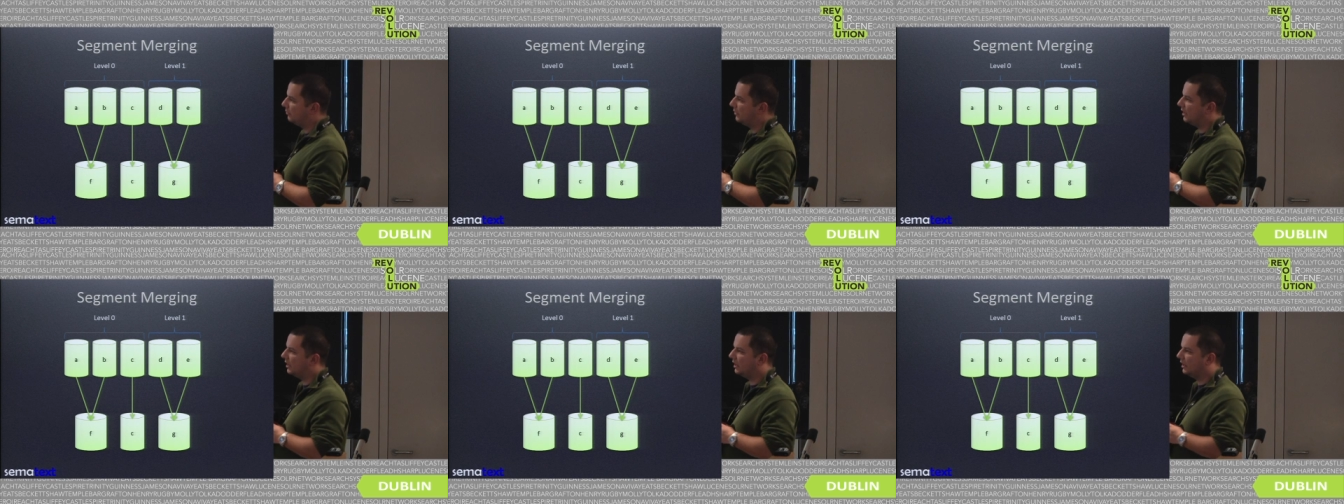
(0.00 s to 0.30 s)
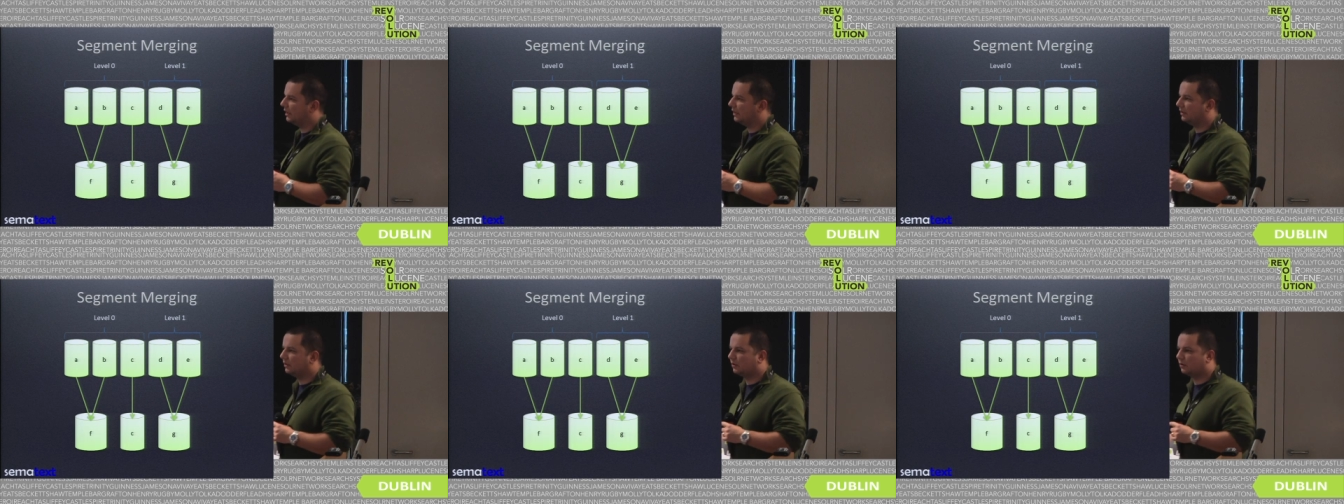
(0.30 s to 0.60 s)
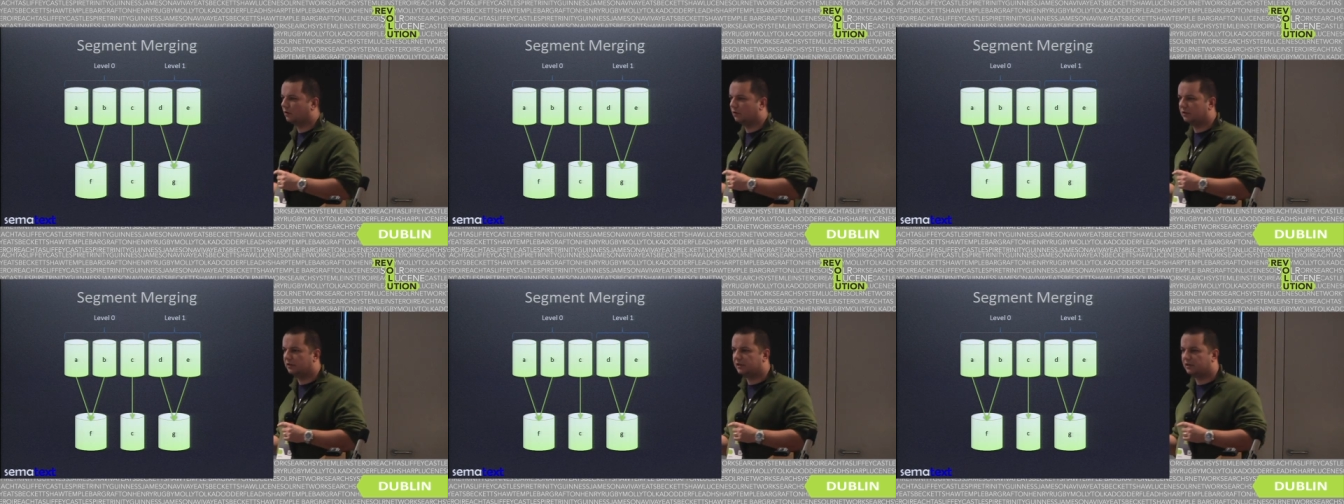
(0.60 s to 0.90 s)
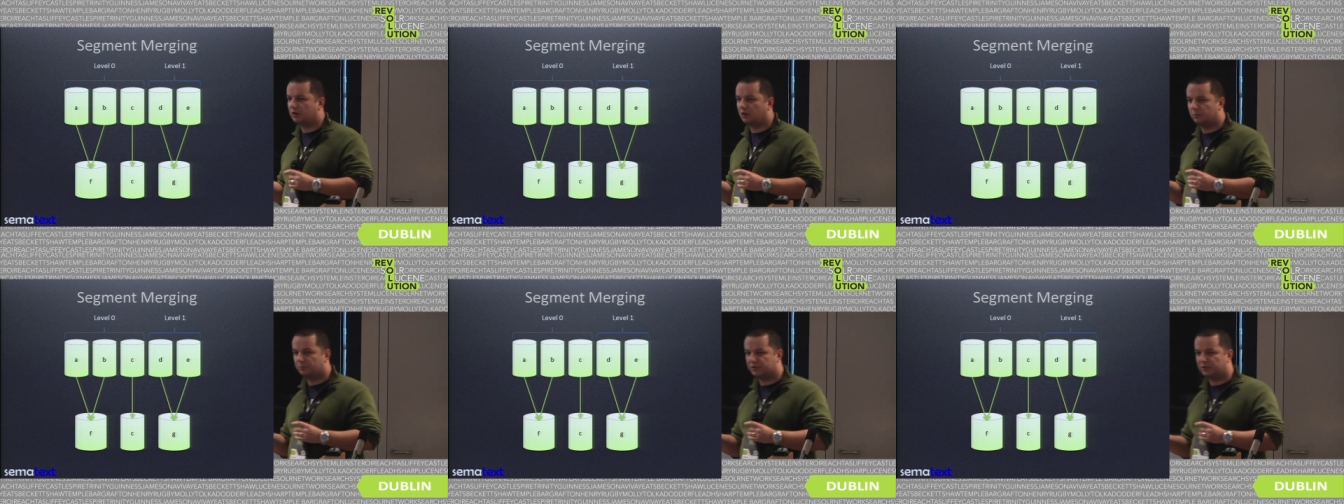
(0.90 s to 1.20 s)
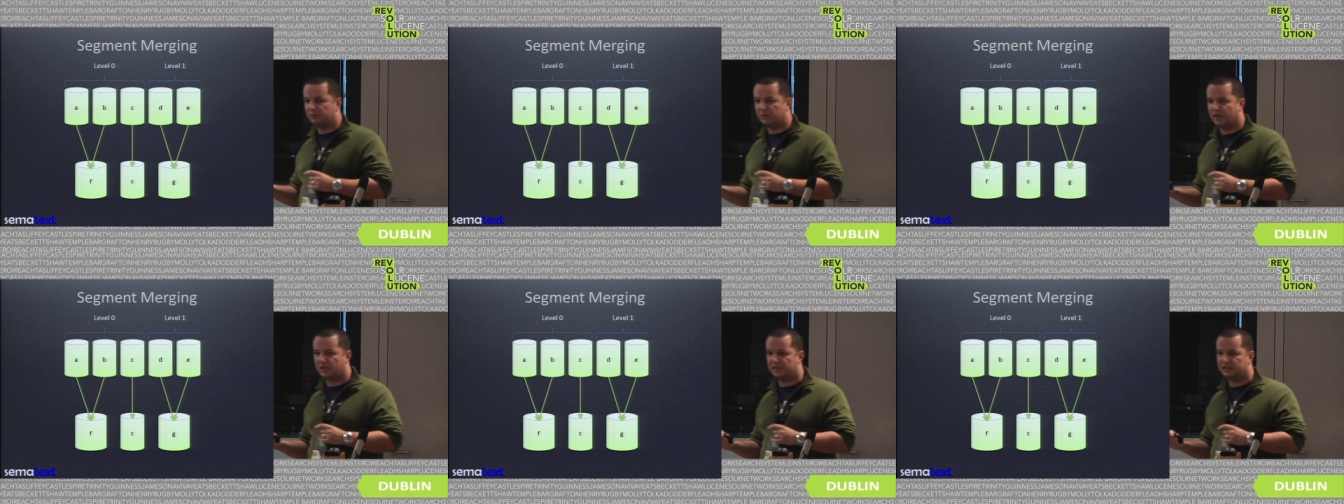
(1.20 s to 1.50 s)
by calling
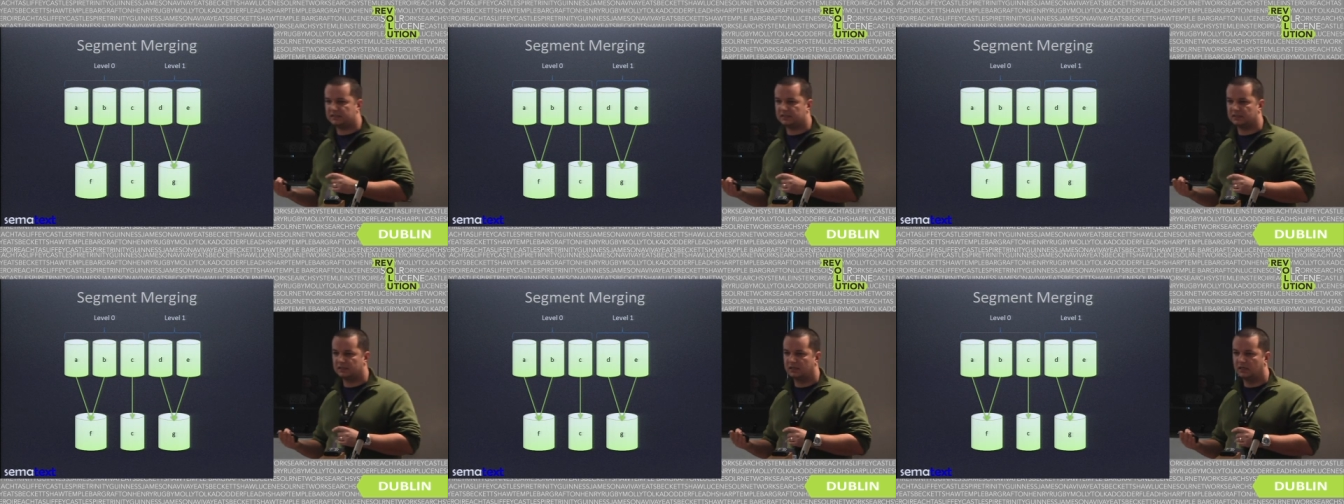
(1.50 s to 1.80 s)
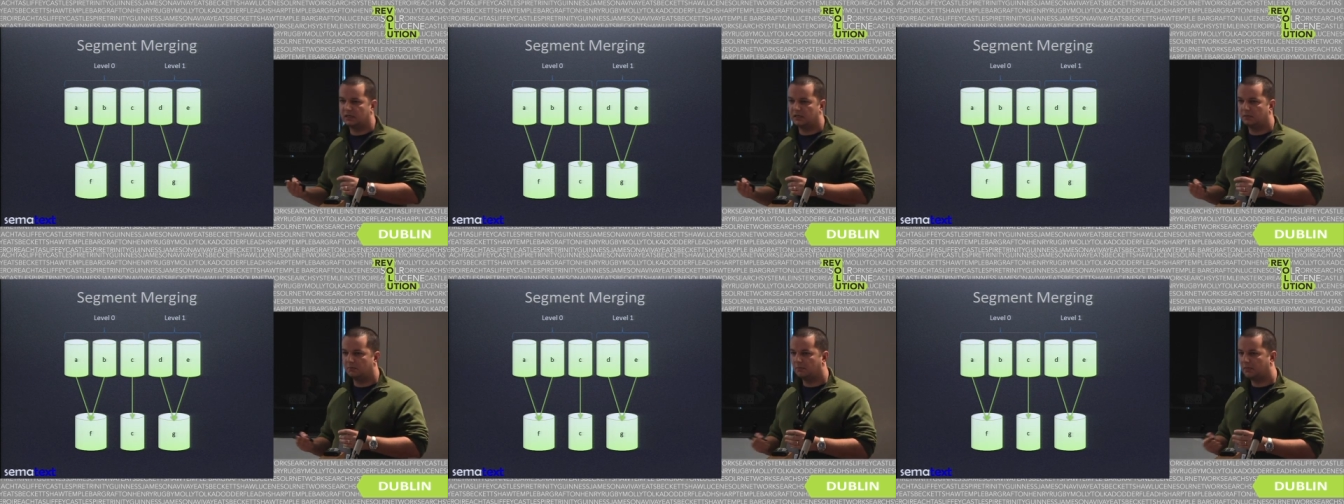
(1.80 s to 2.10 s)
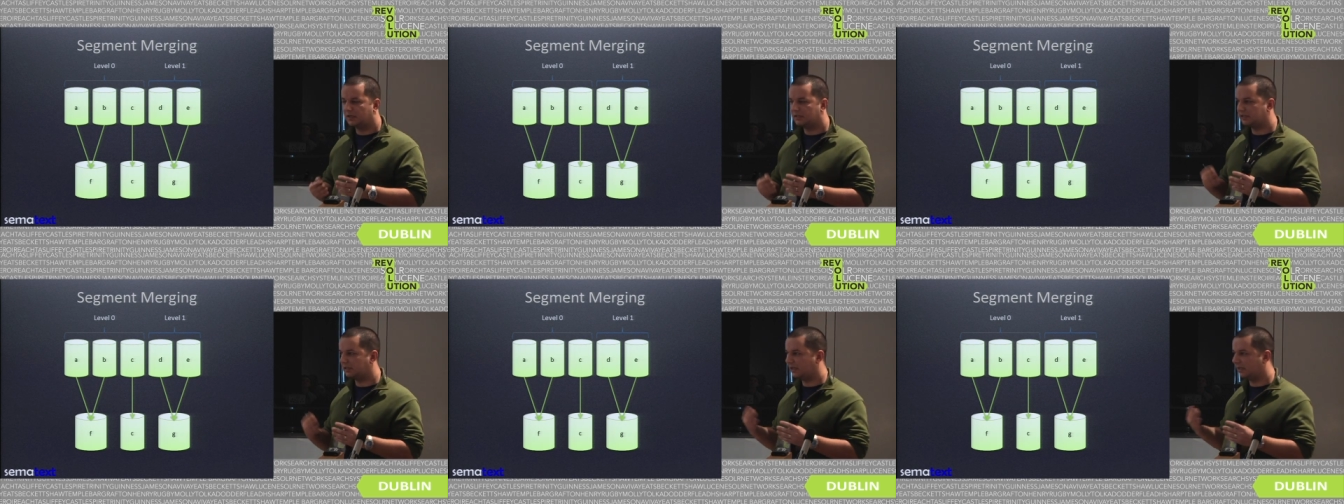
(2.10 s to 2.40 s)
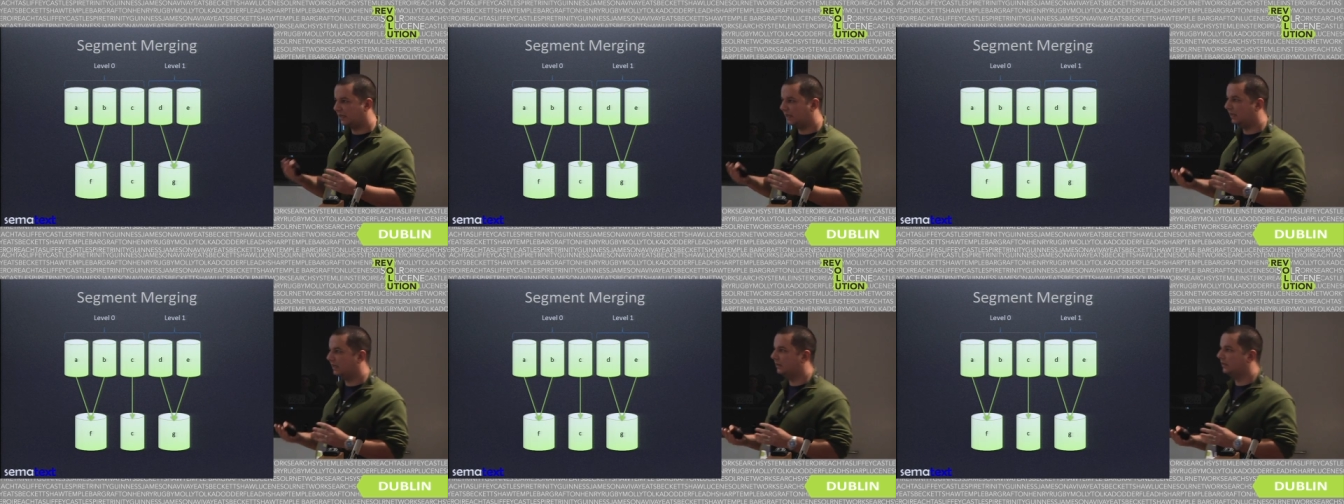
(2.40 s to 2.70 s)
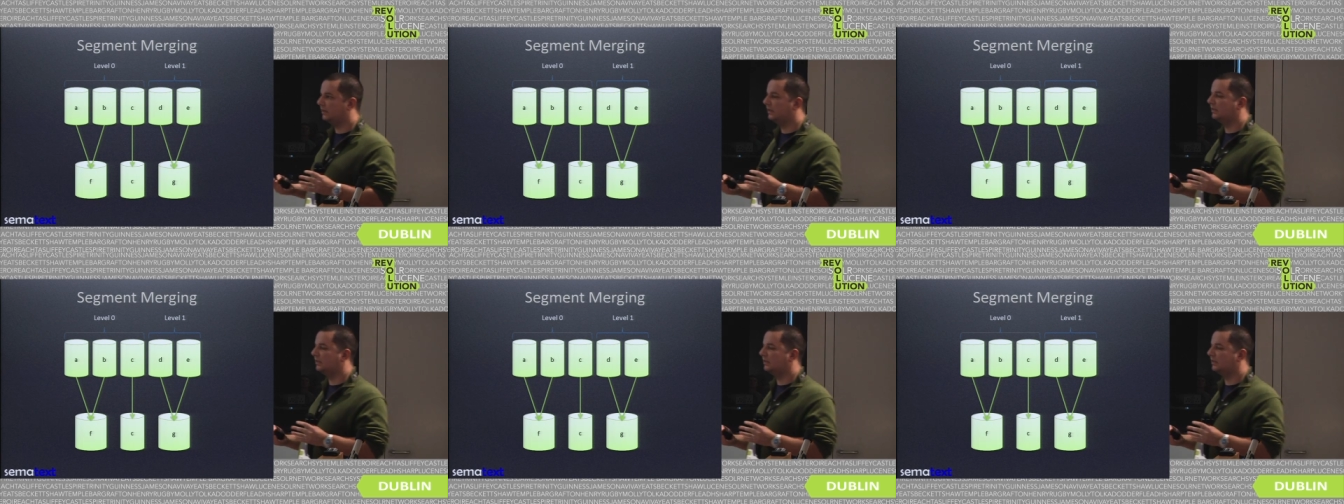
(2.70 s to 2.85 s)
optimize, but again,